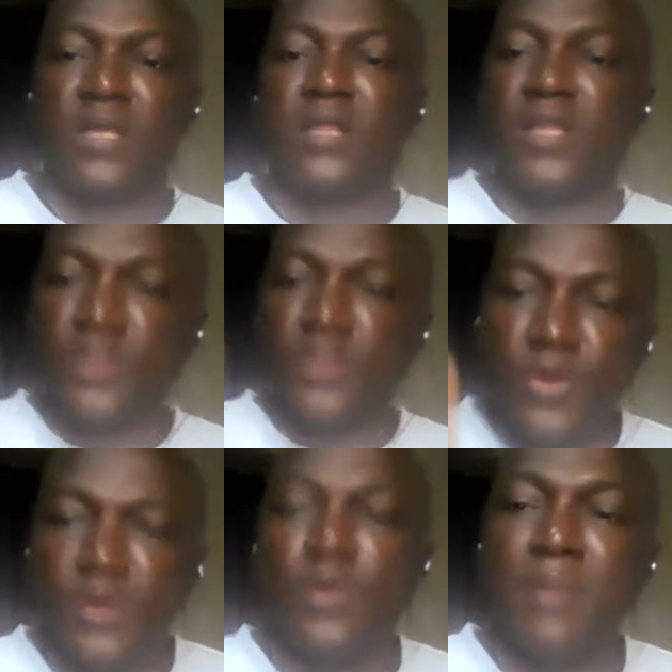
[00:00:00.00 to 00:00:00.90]
The
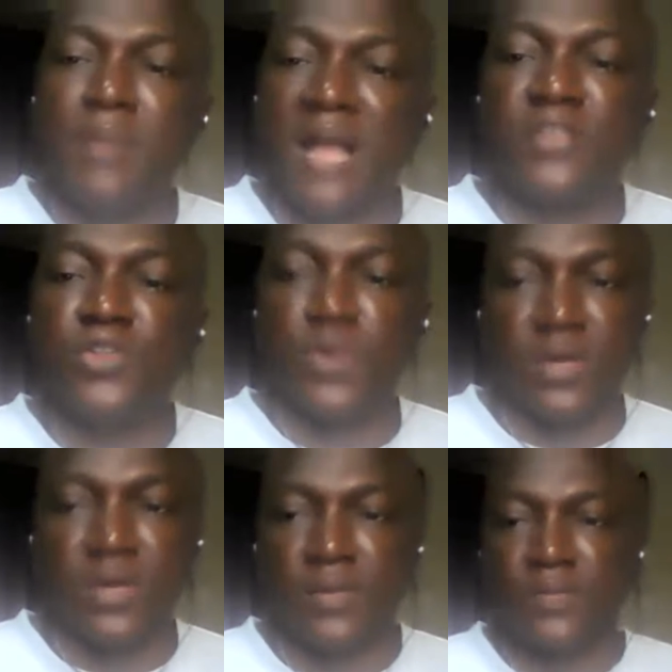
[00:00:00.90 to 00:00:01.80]
good remark
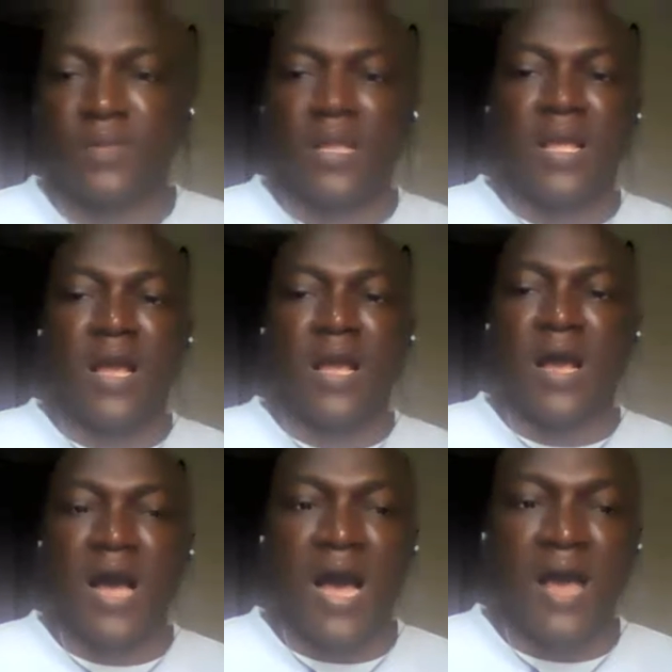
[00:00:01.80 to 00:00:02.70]
joke,
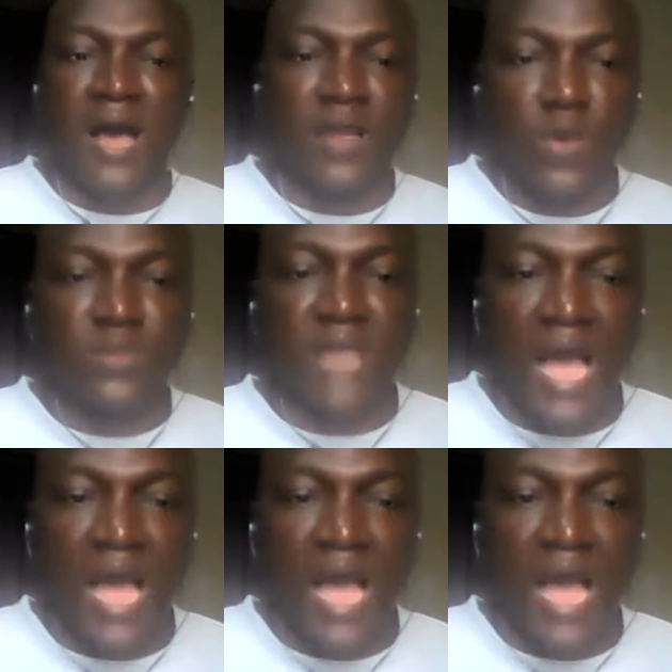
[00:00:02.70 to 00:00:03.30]
quote,